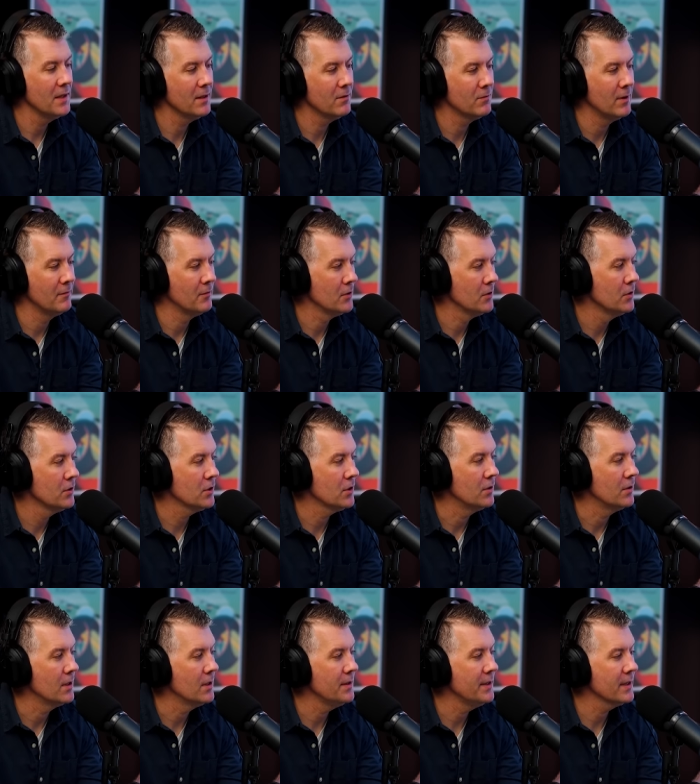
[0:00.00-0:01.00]
nothing
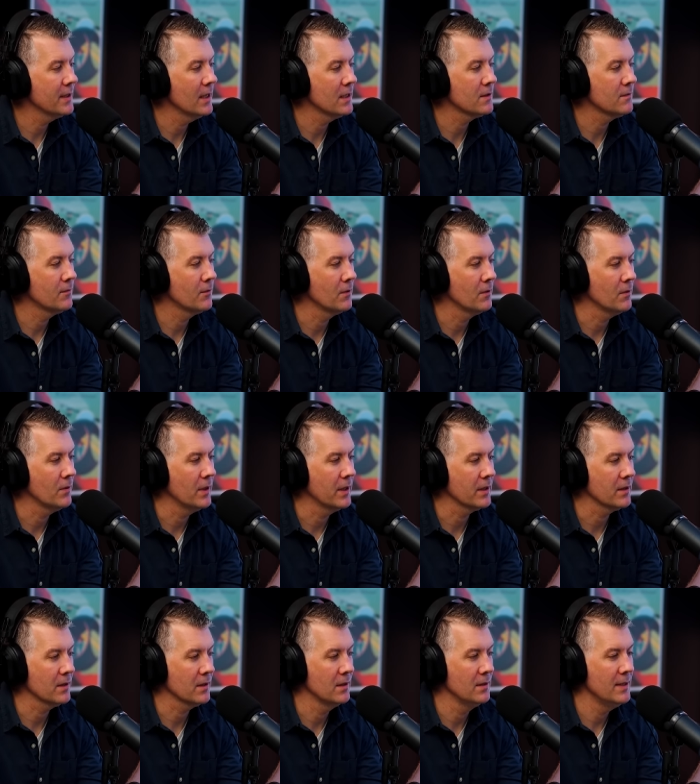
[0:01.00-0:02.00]
revolutionary. I think that's for
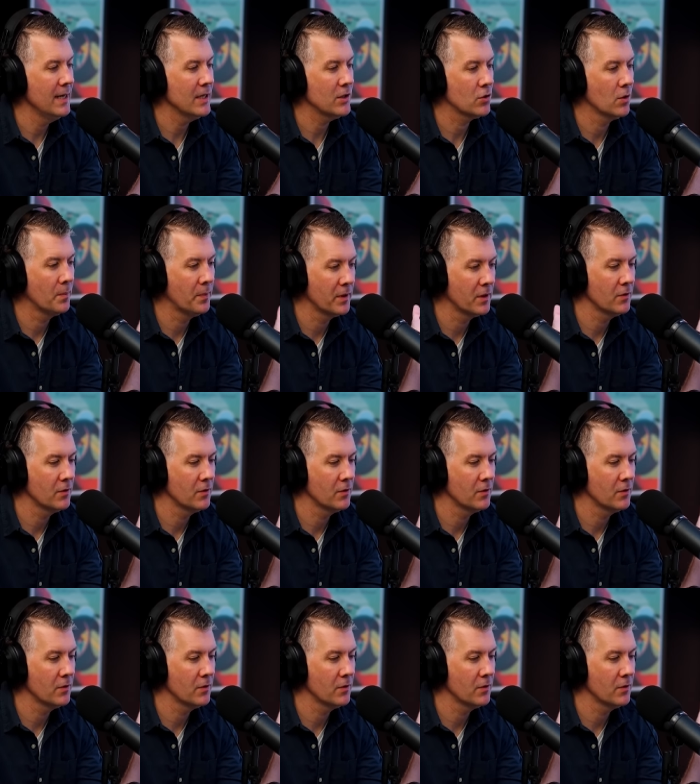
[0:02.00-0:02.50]
like the natural